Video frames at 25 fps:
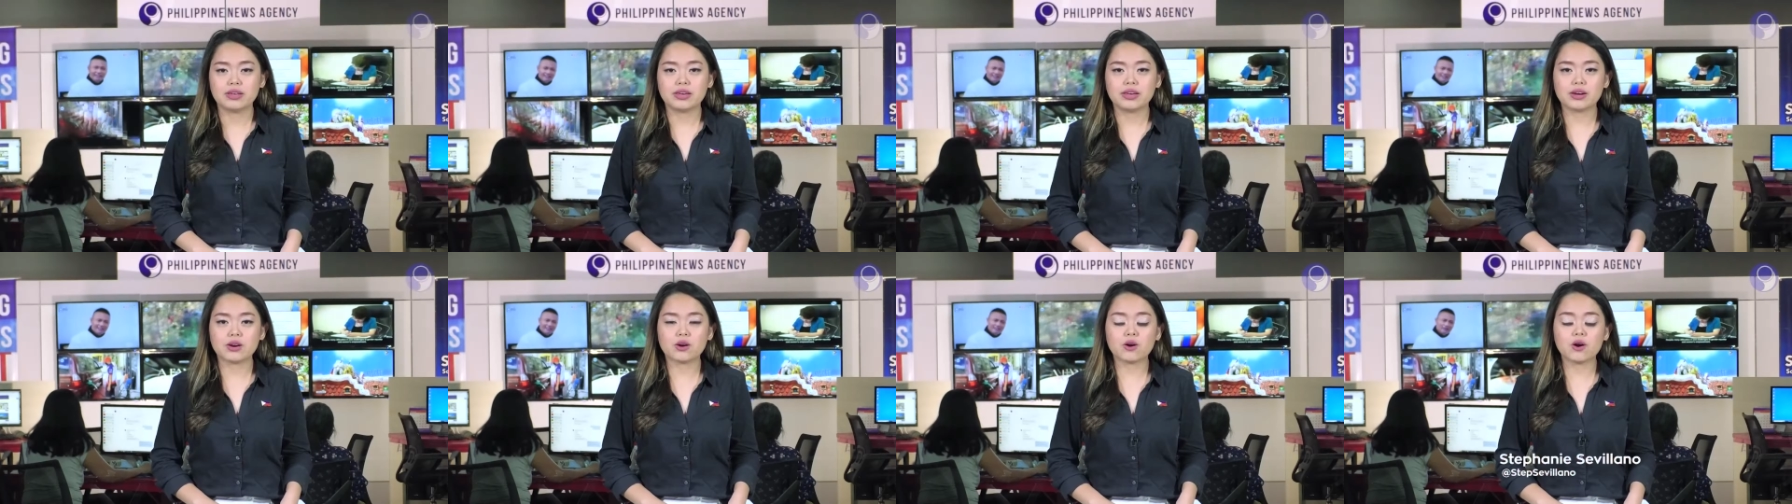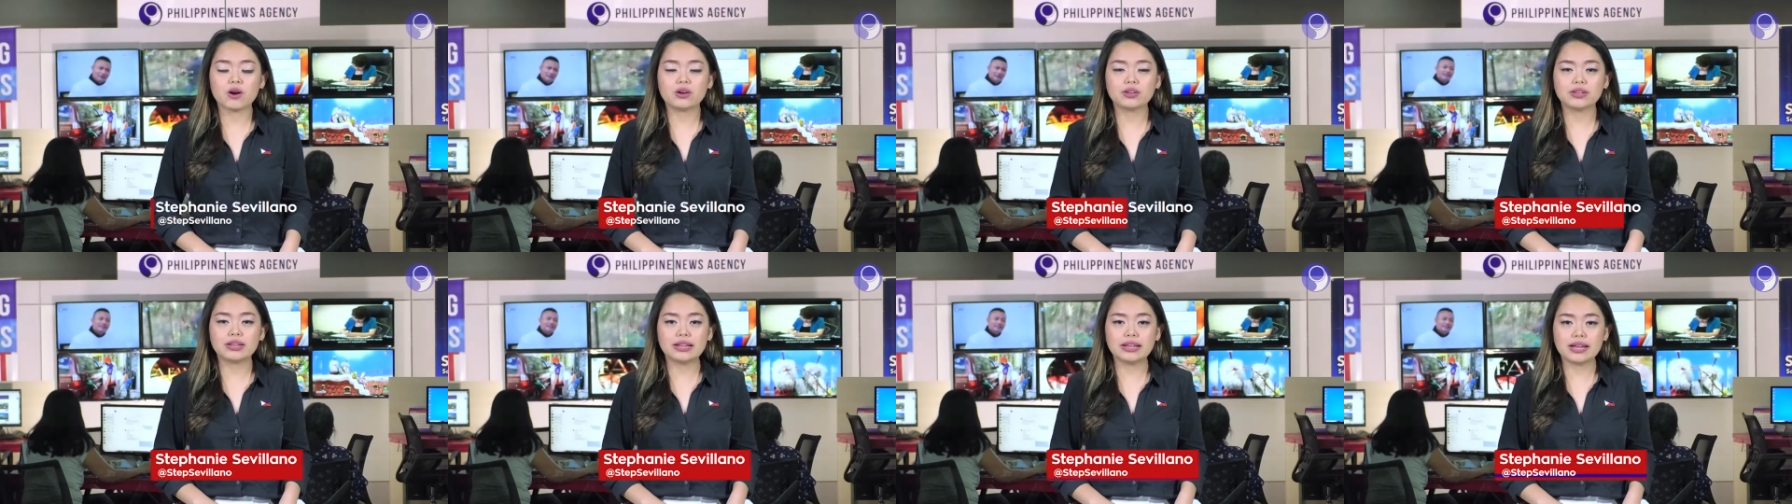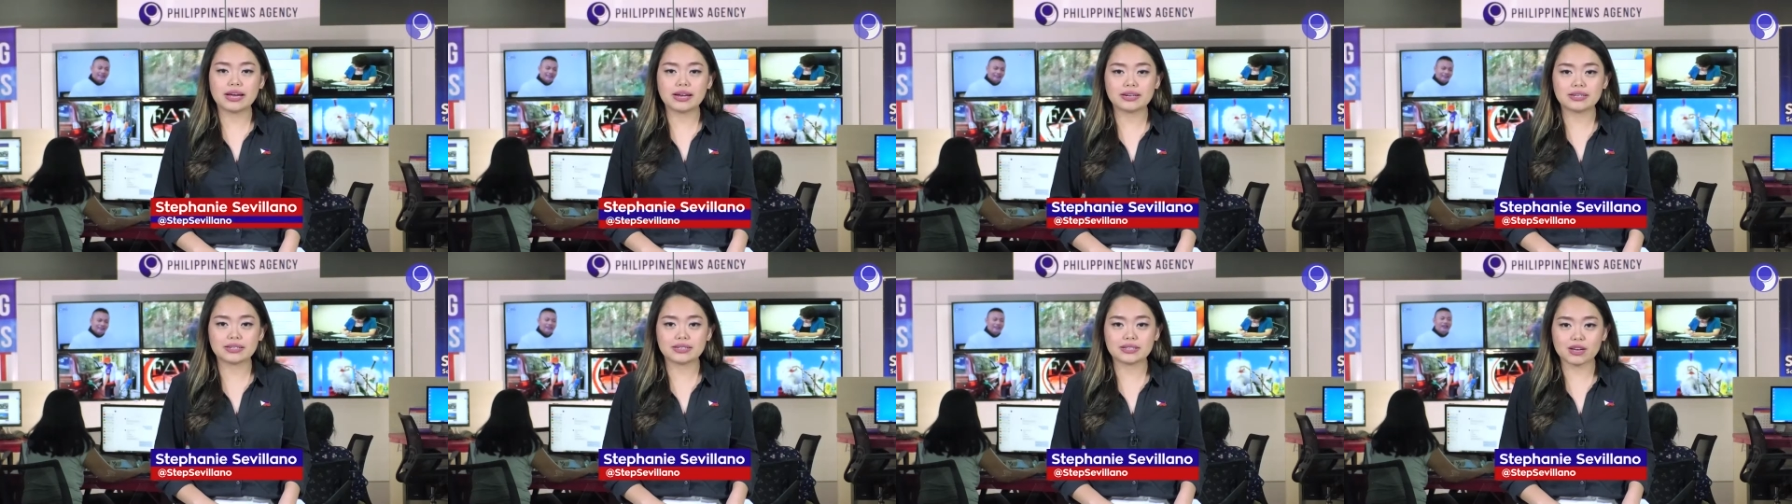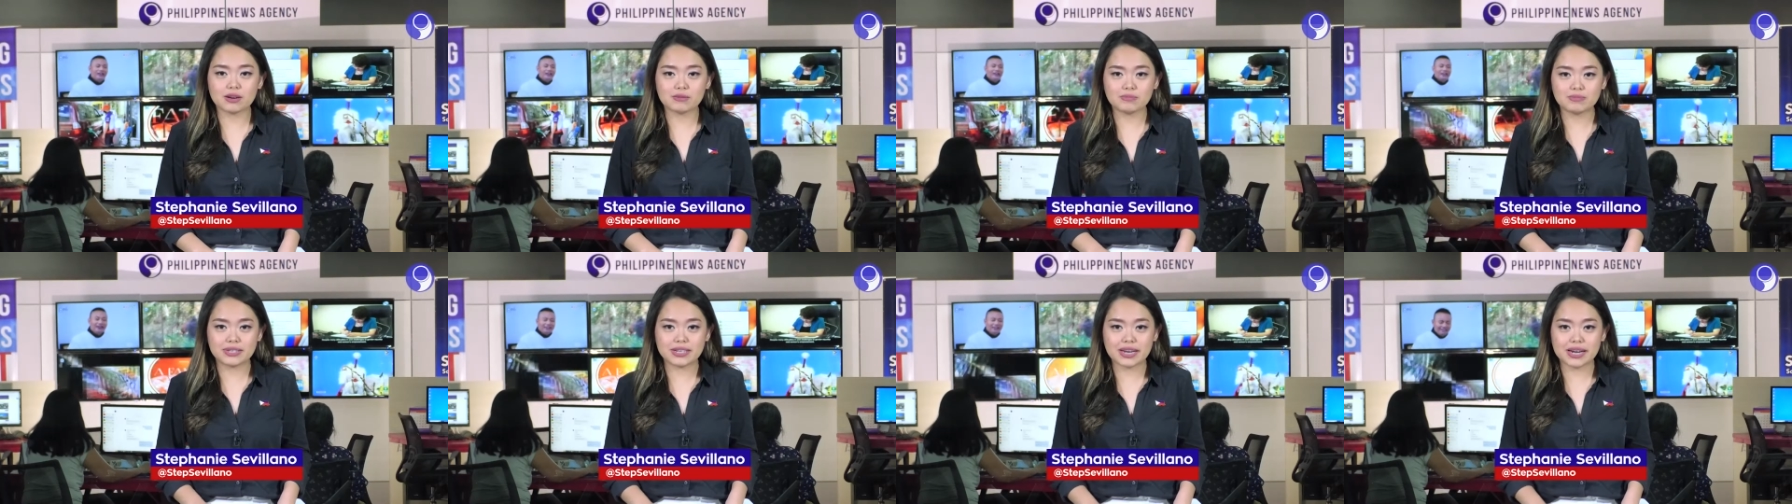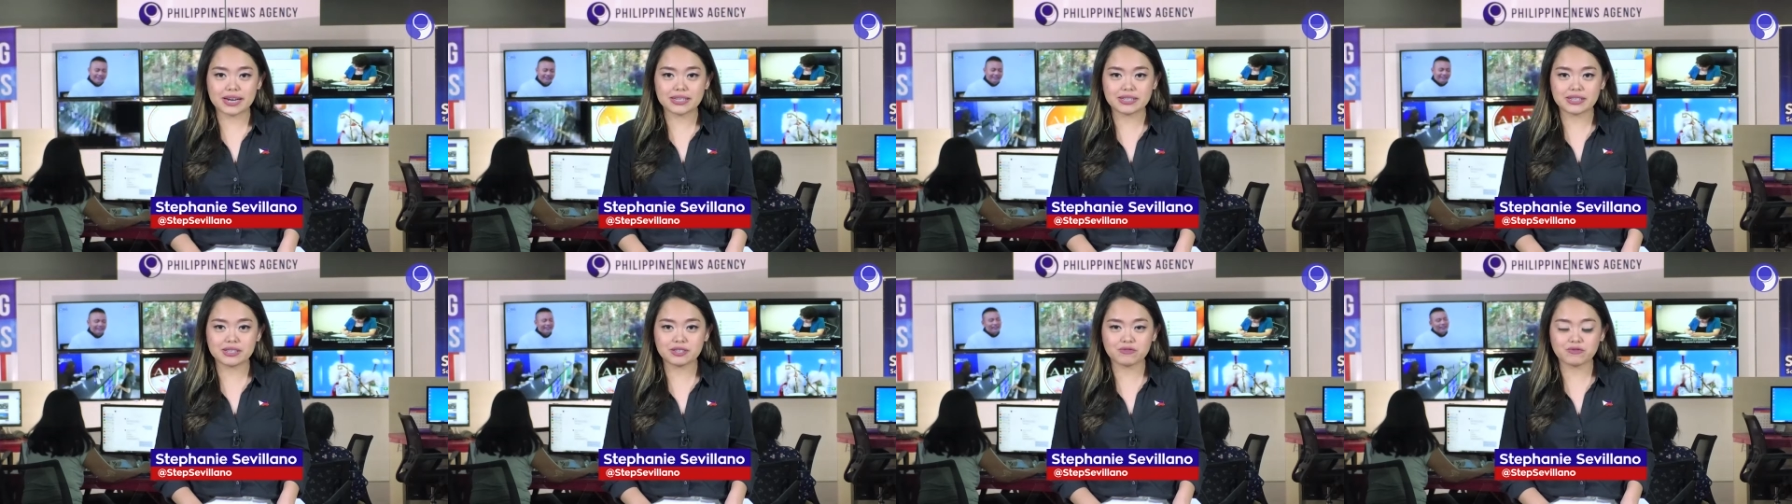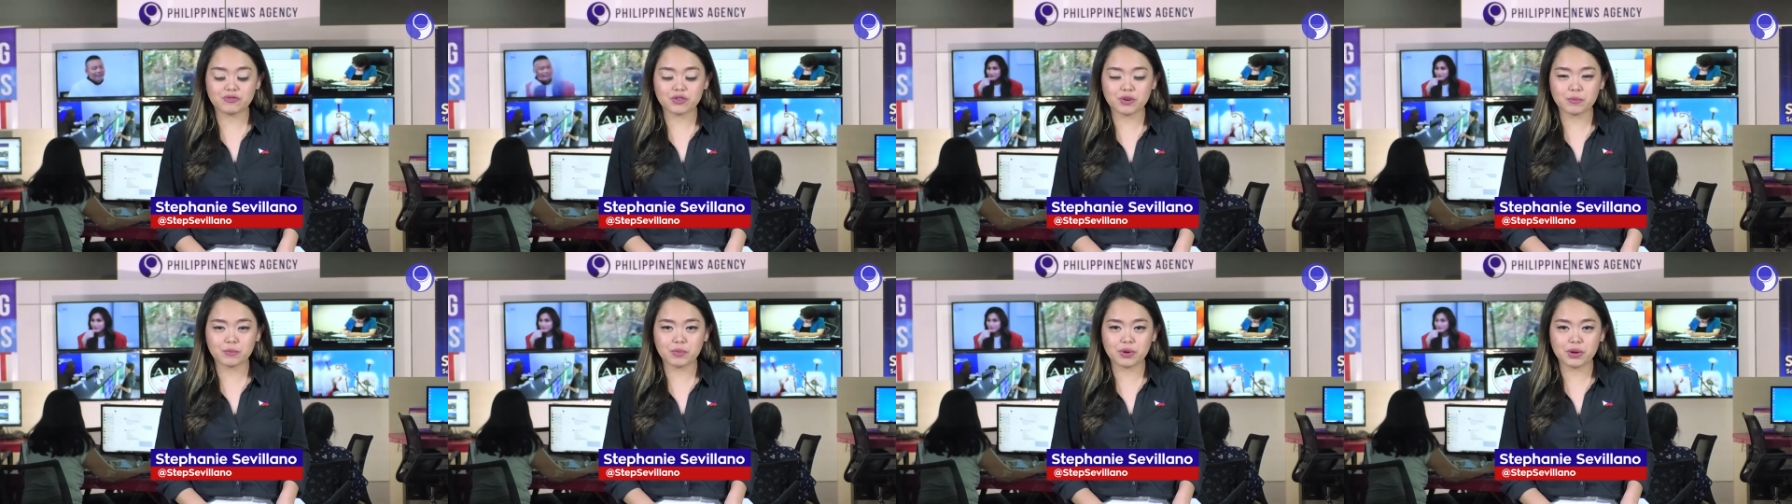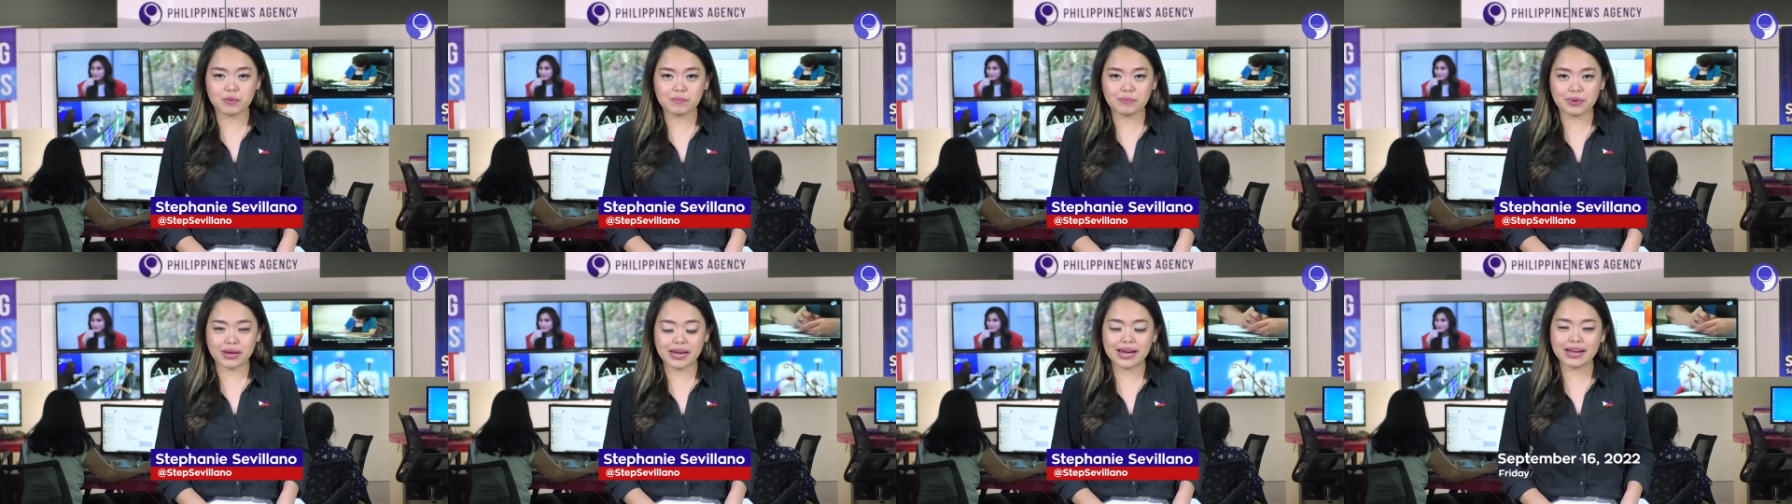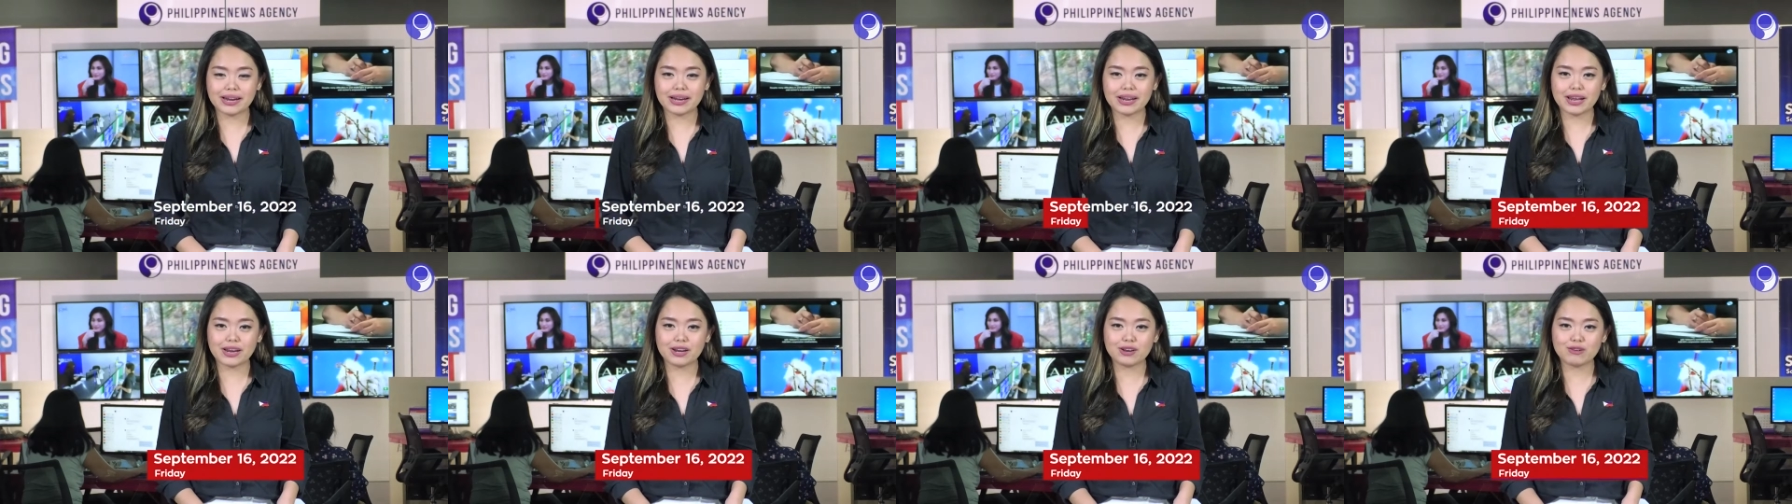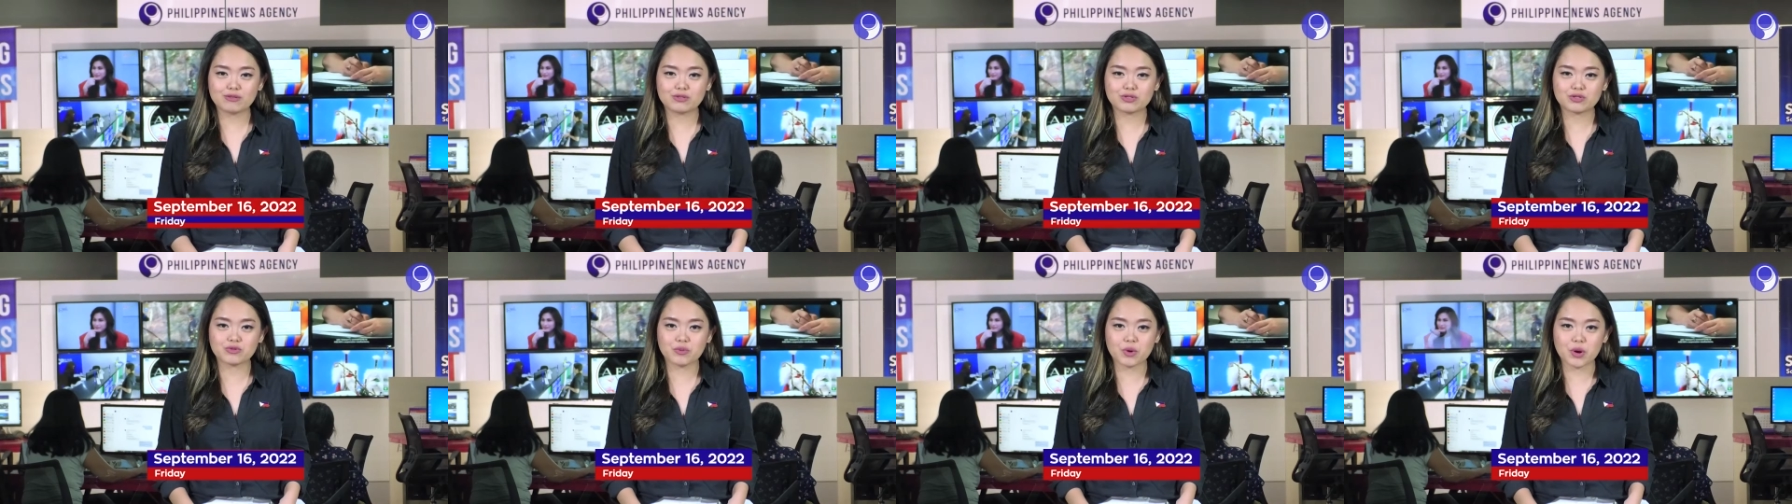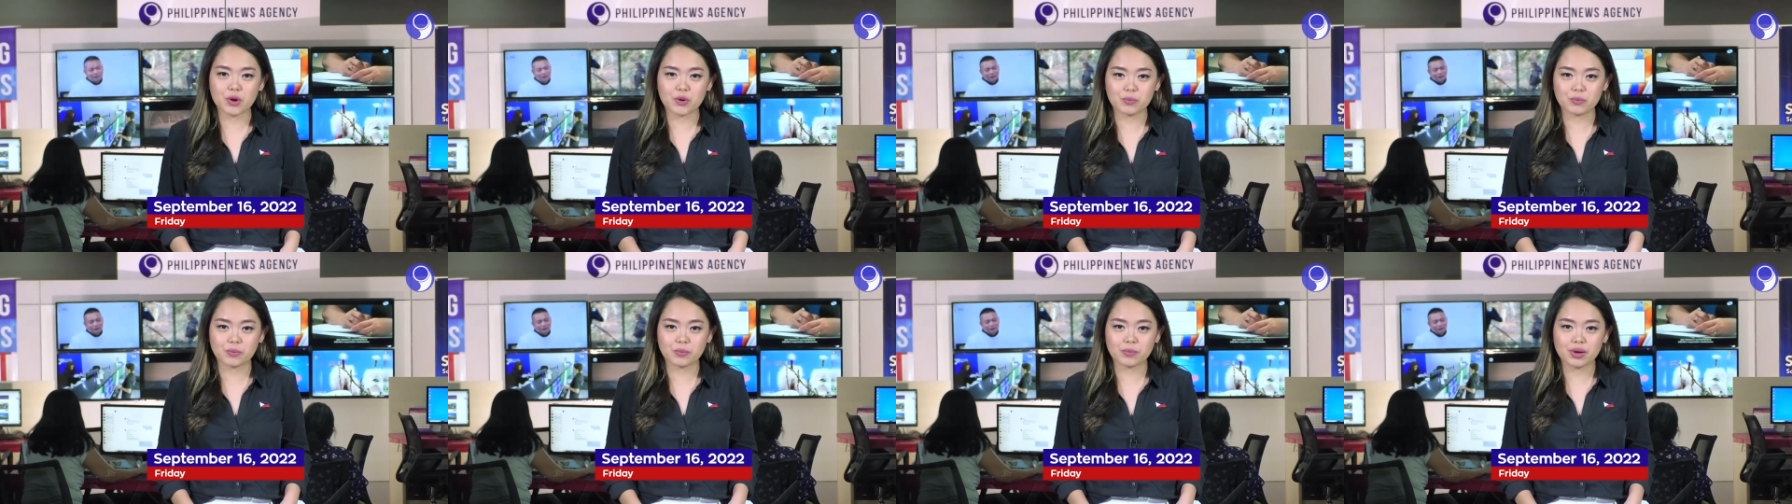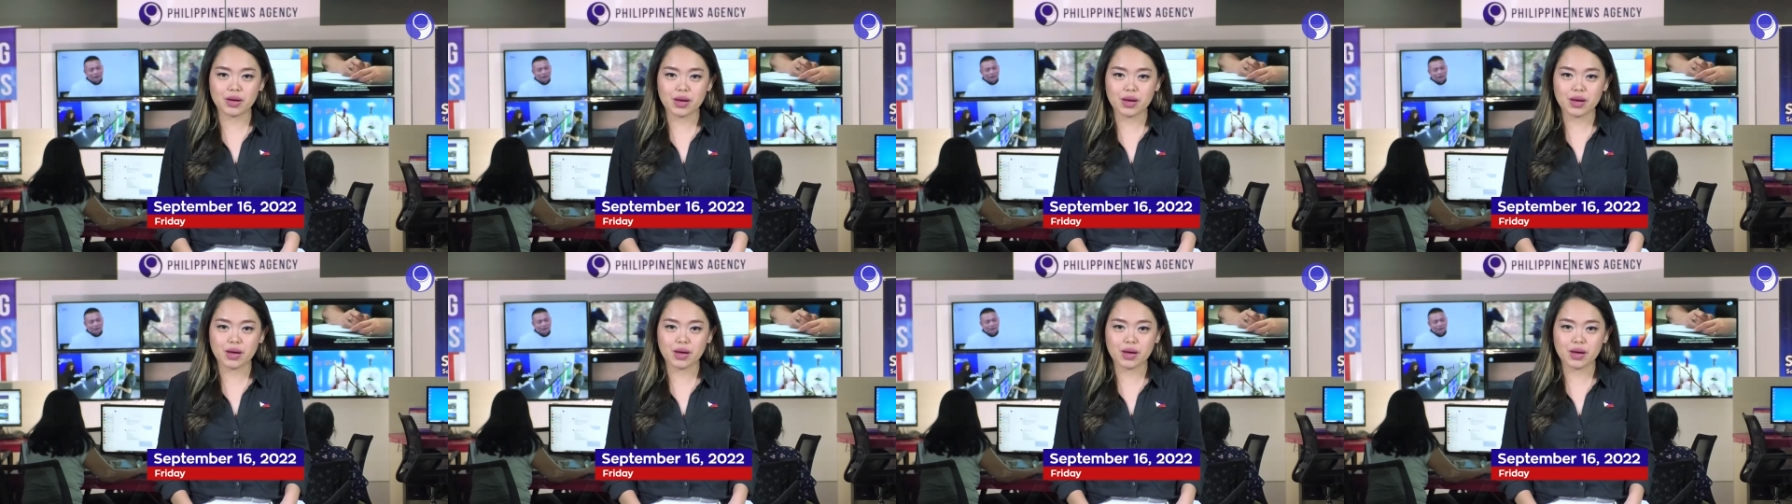Here are the latest updates from the PNA newsroom.